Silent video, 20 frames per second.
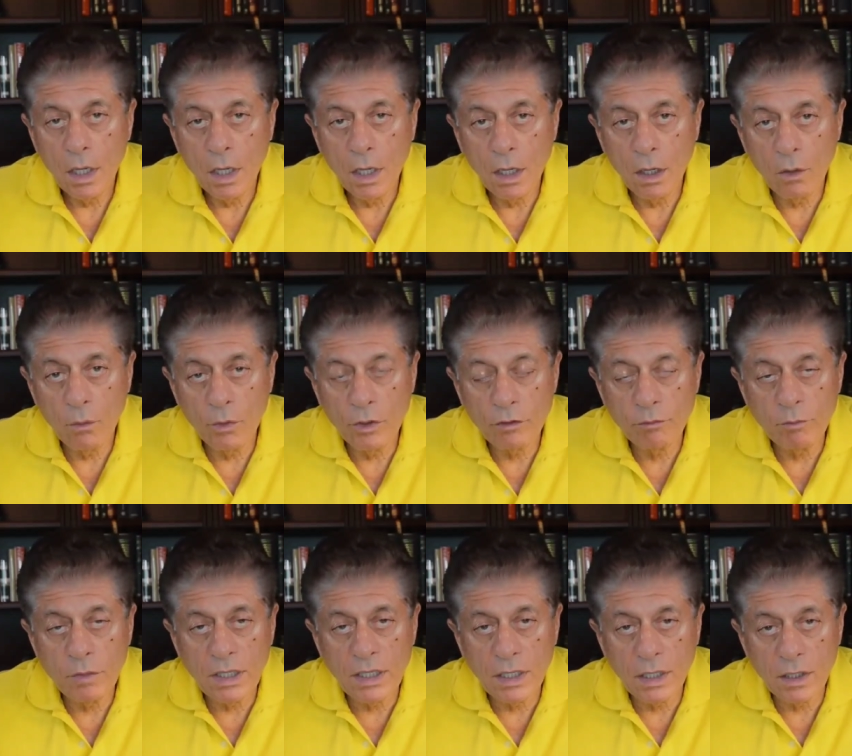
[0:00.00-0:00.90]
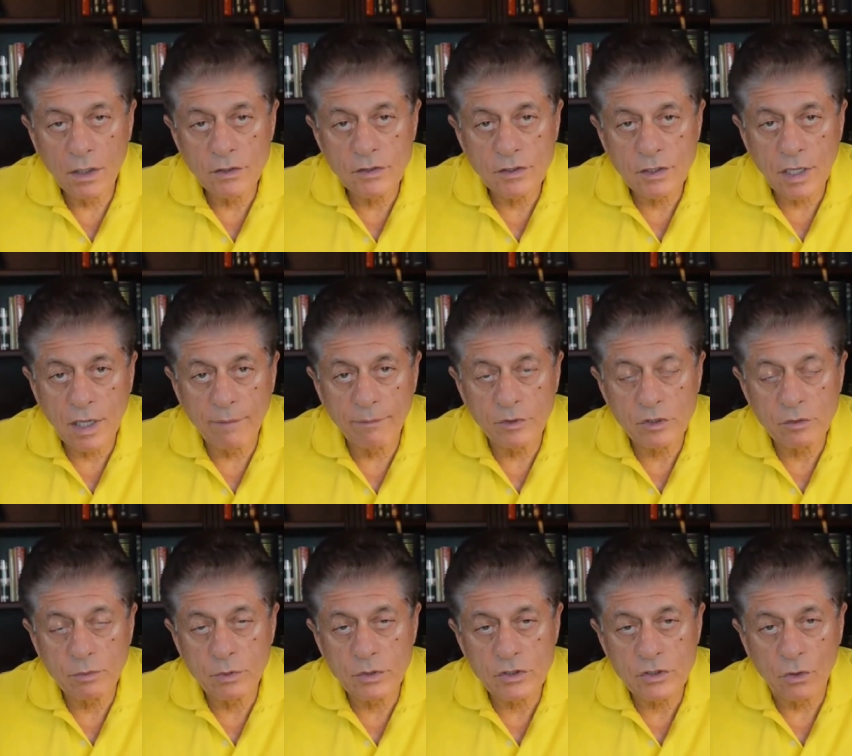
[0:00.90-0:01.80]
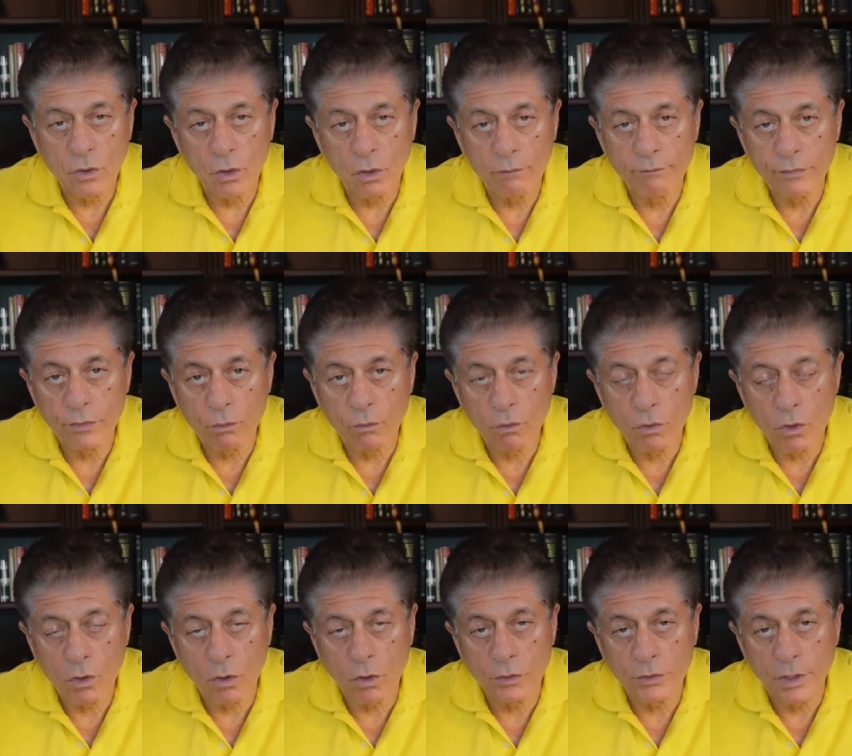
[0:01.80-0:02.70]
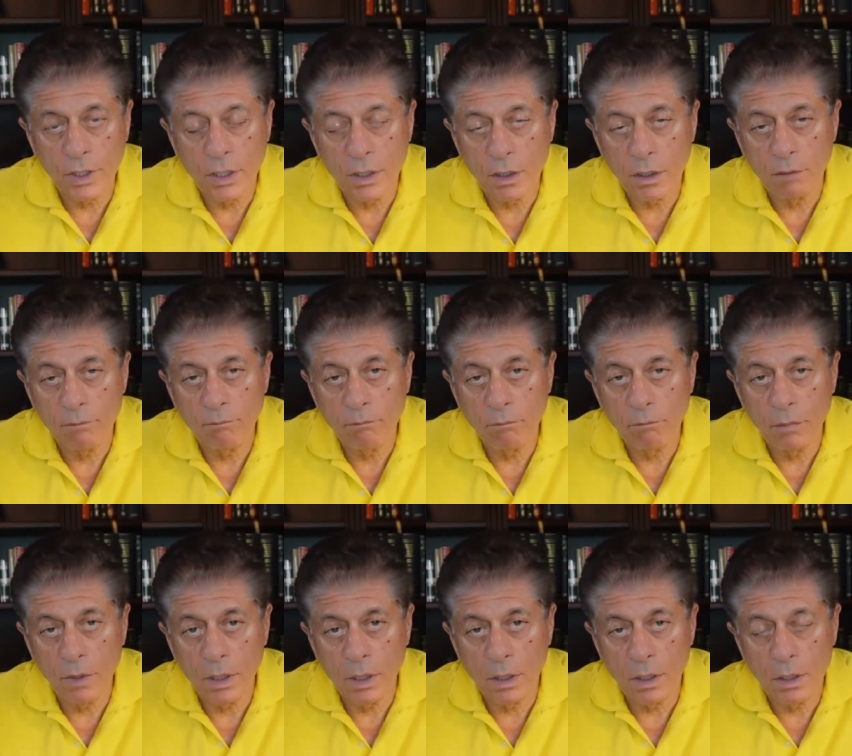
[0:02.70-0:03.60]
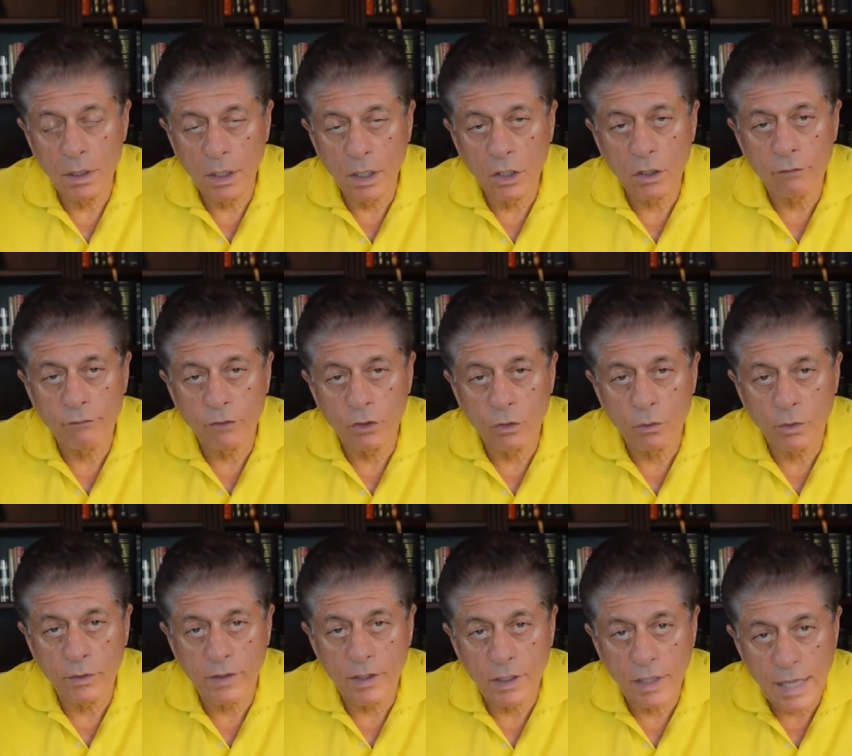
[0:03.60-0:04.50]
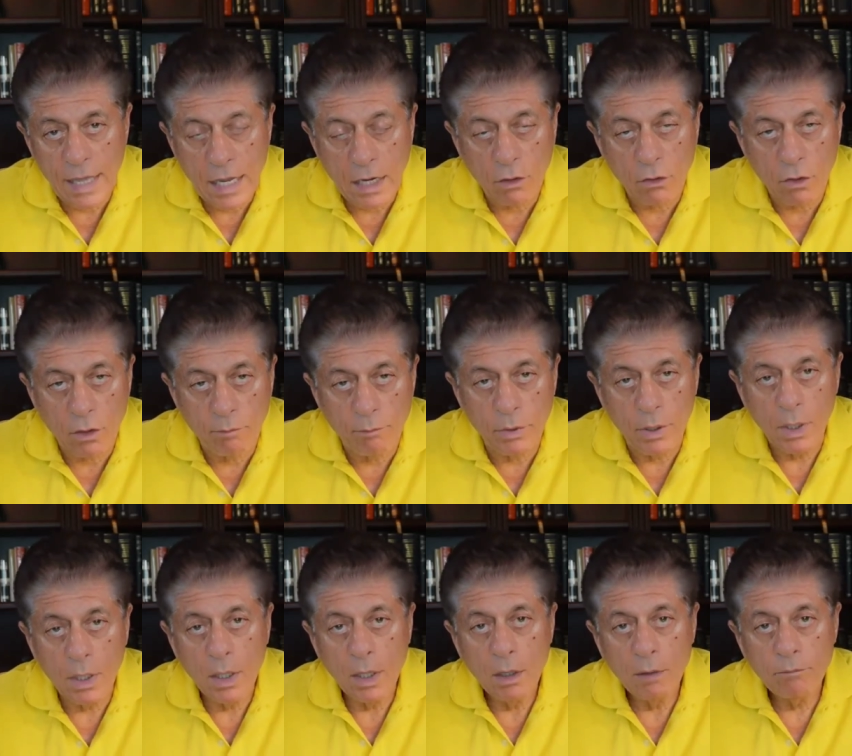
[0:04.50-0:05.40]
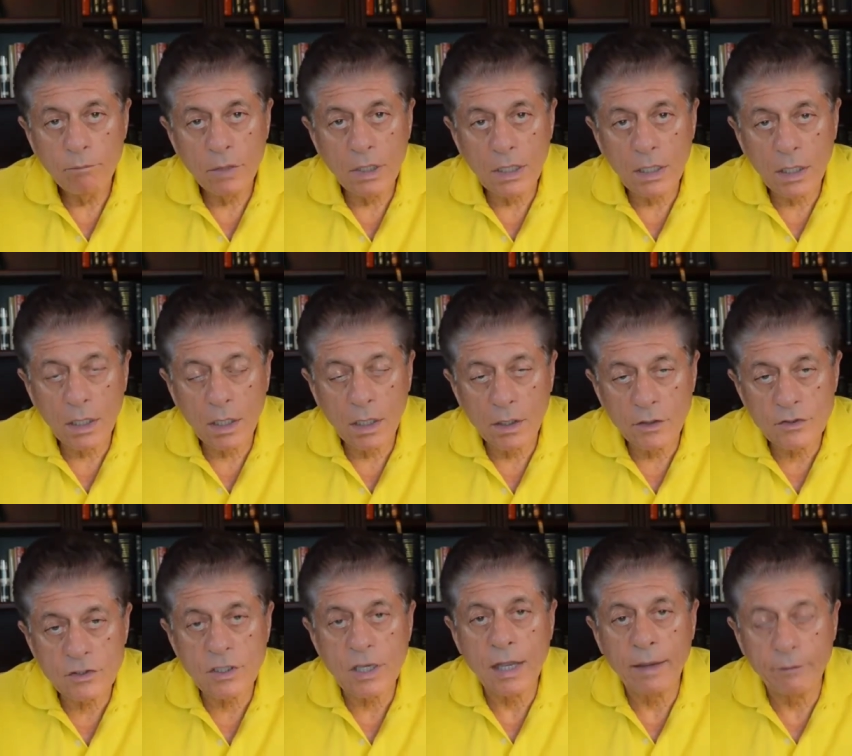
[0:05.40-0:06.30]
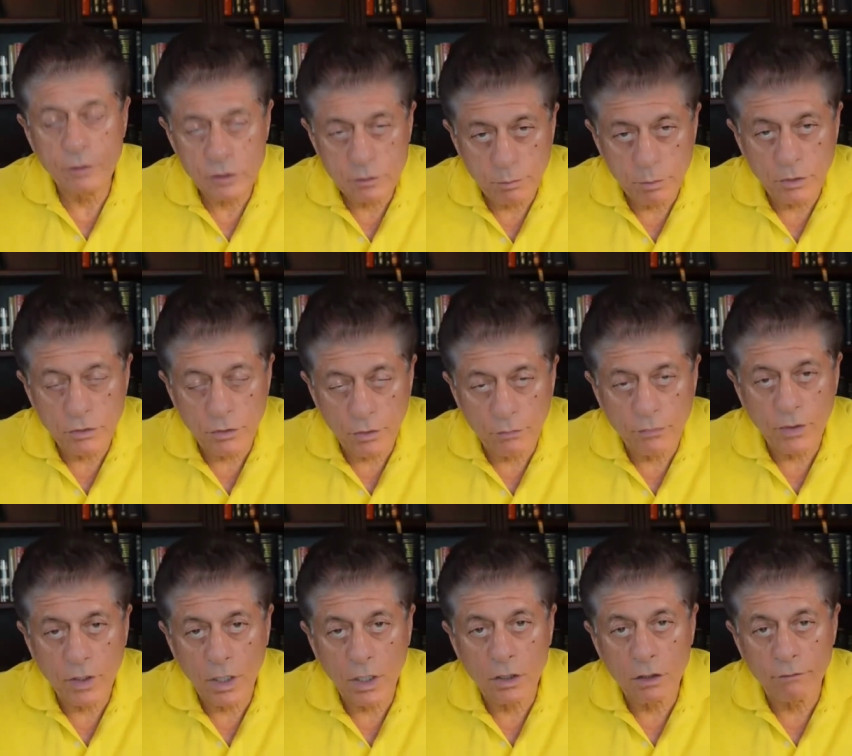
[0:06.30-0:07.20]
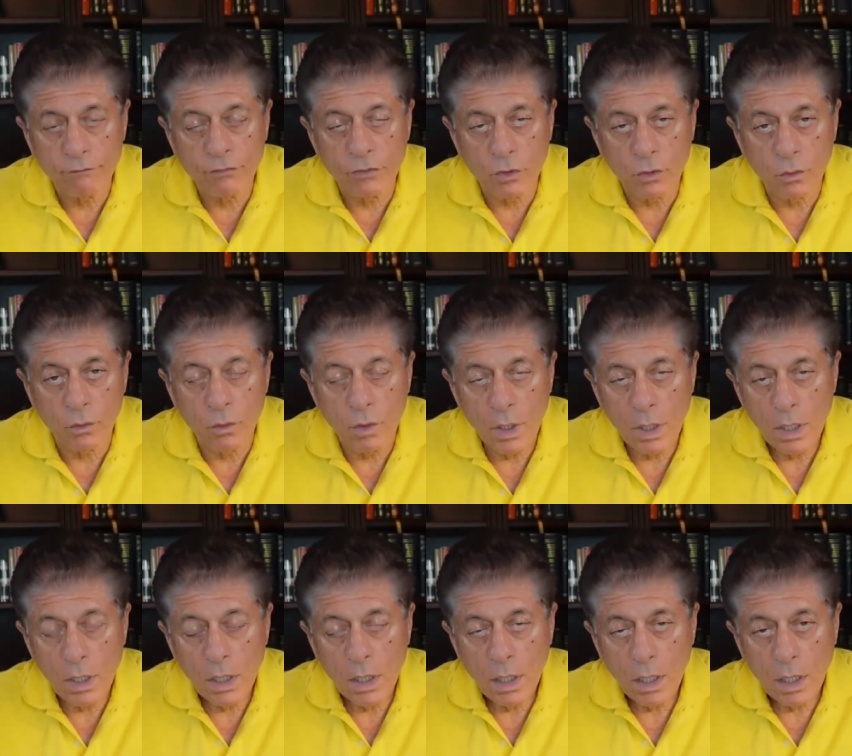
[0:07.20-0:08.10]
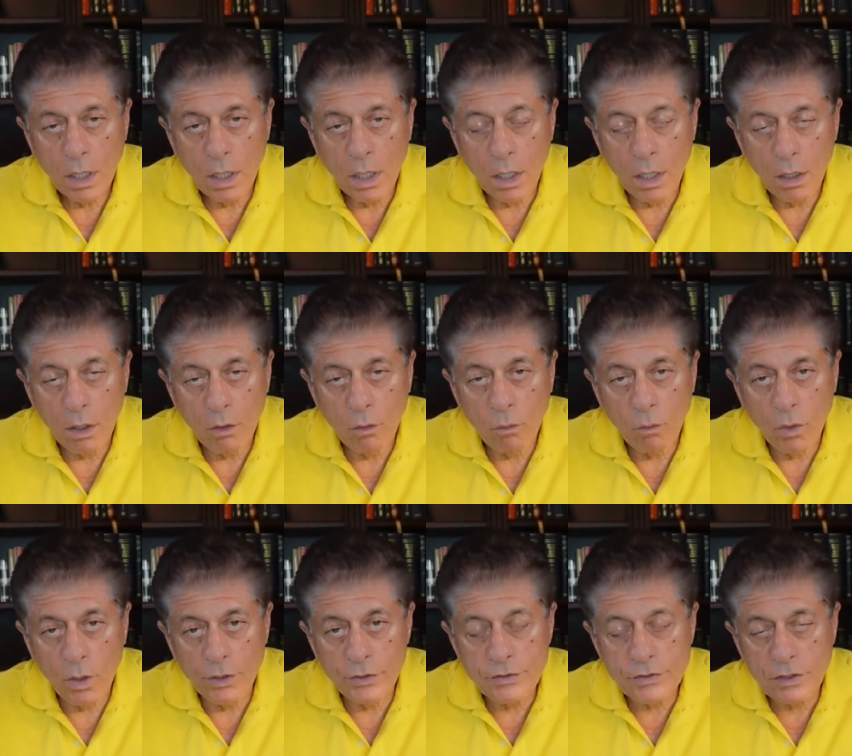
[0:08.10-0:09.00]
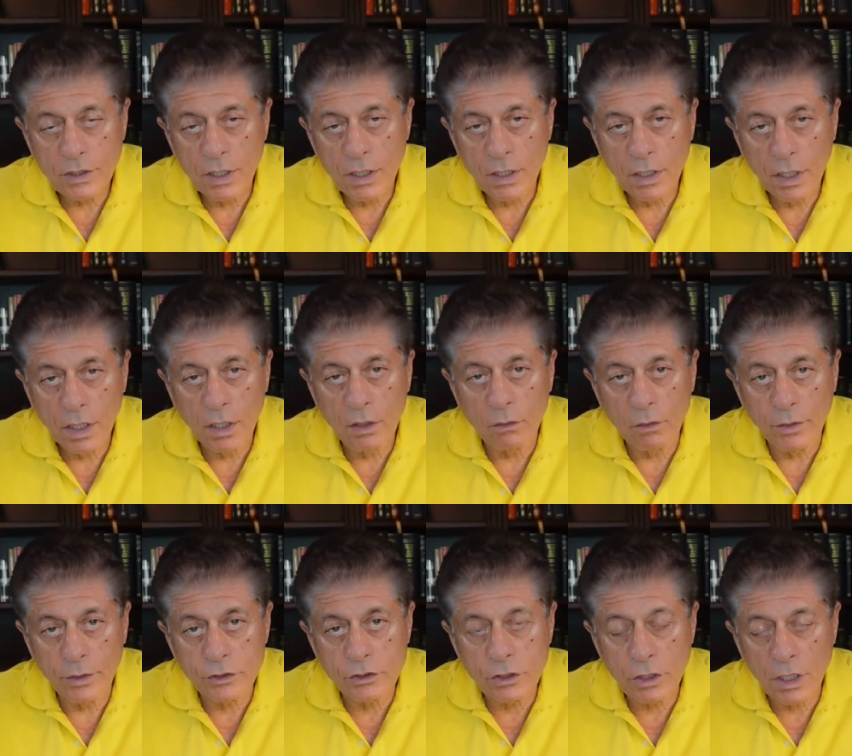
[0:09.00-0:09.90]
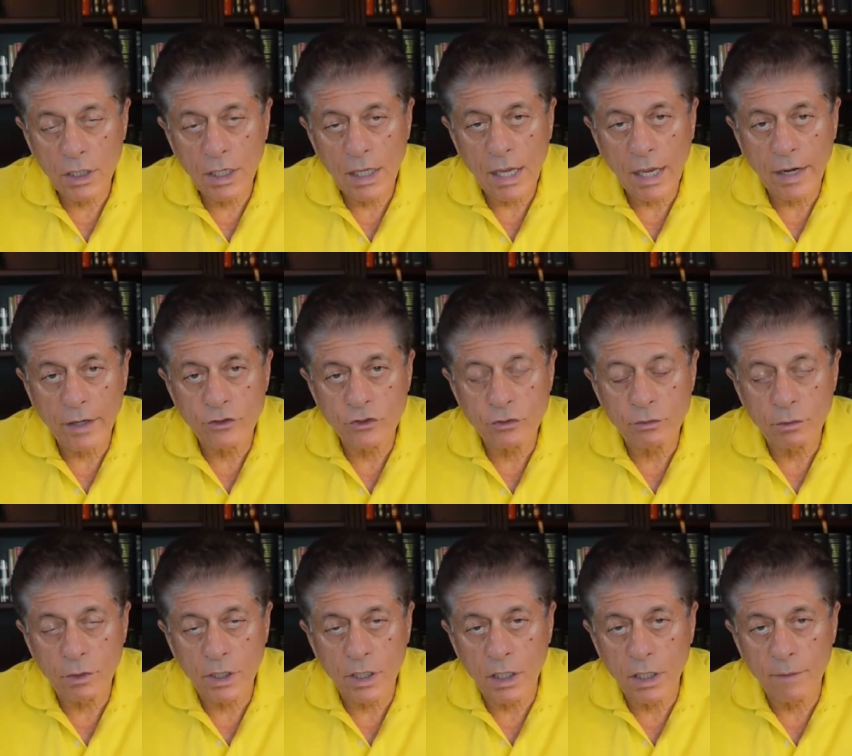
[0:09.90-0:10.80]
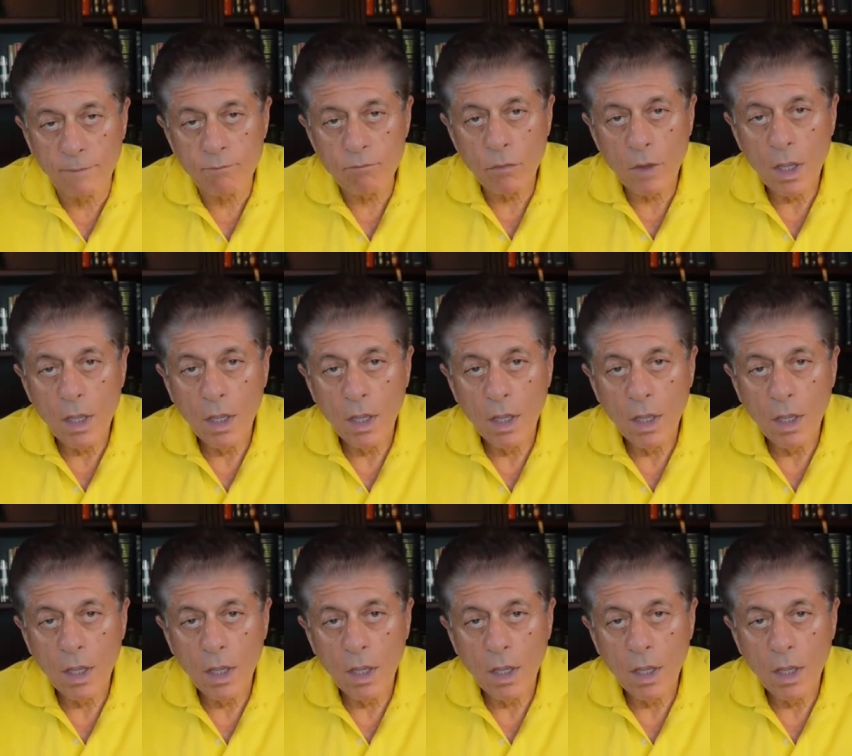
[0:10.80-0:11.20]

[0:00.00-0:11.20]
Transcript: uh, with media establishments all over the world. In a, an interview with an Arab media establishment, though the interview uh, was in English, he actually